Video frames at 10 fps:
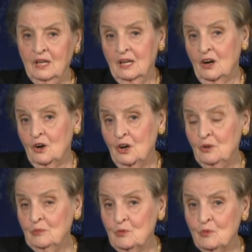are
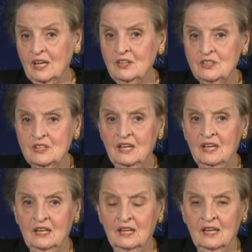human rights
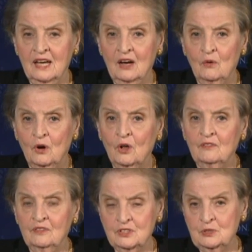that allow all
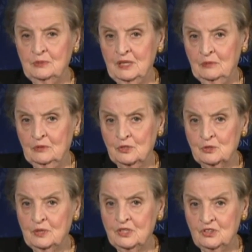of us to be able to
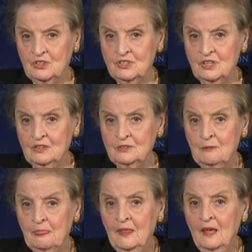express ourselves.
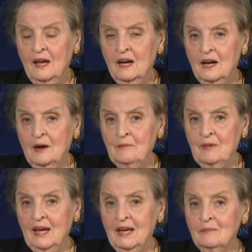
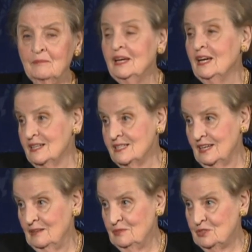And may I
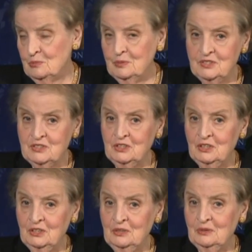say, Mr. President,
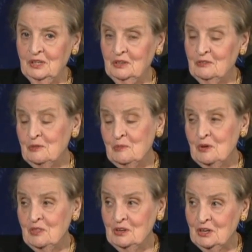you are here for
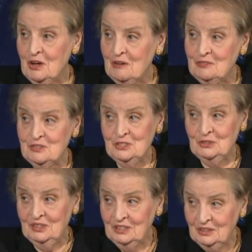more than a conference.
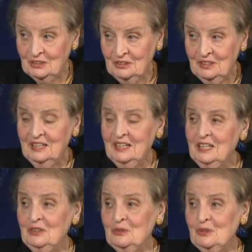You're here
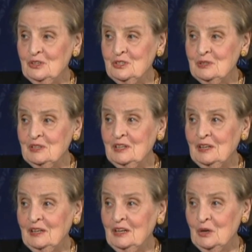in order to
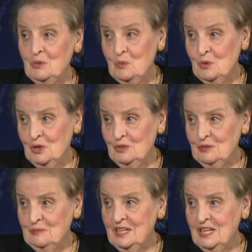get an award
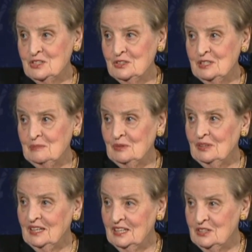from the National
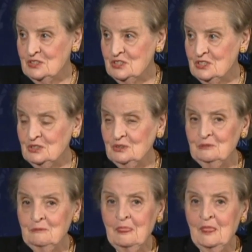Democratic Institute